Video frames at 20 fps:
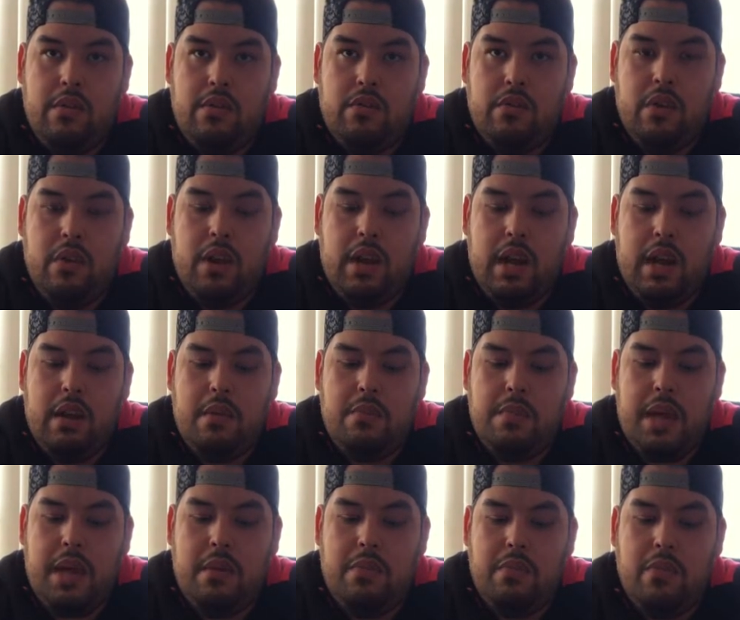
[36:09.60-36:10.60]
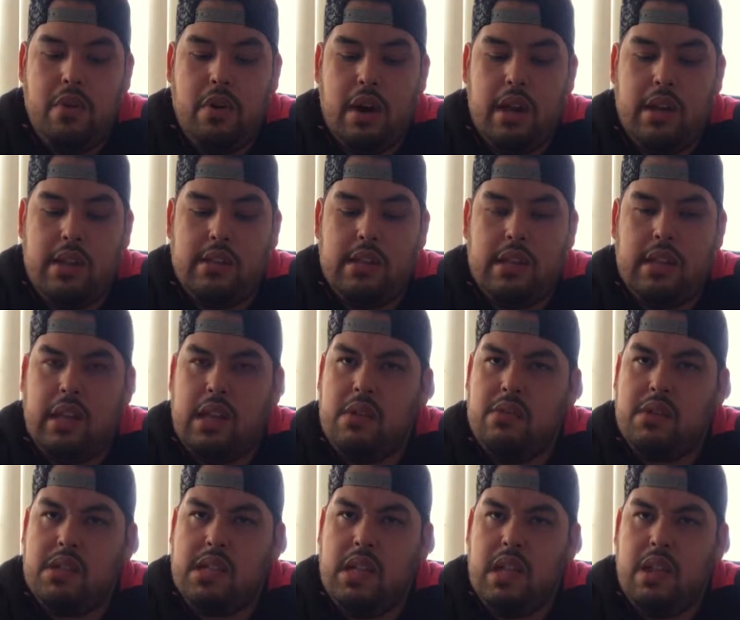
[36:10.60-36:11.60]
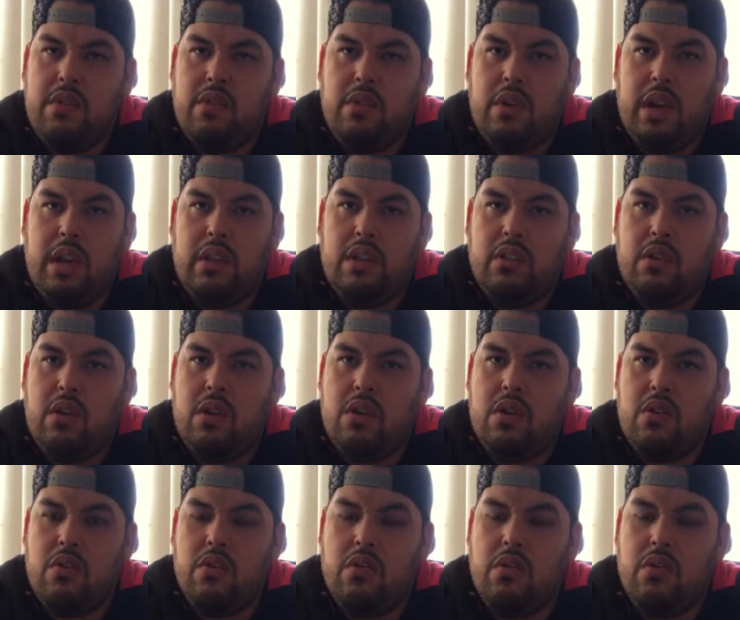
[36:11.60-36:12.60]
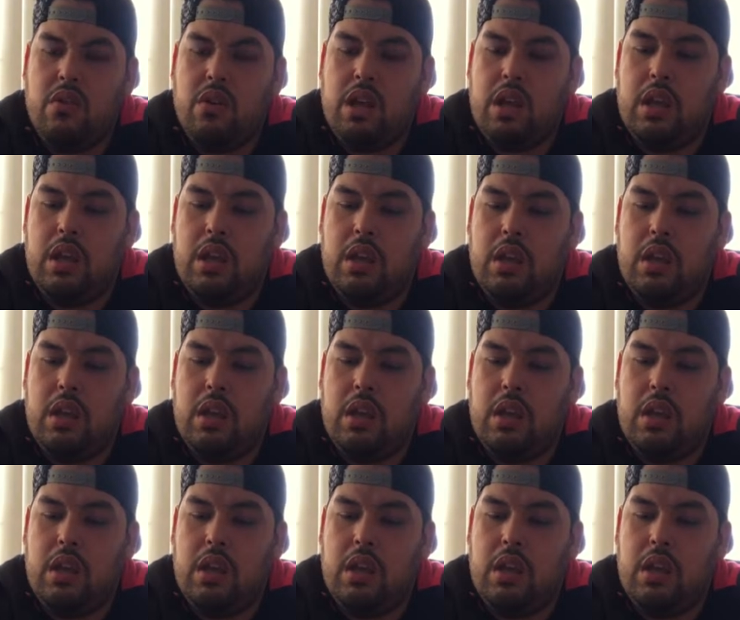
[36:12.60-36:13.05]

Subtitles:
for not a bad price. I think he was selling for like 30 or 40.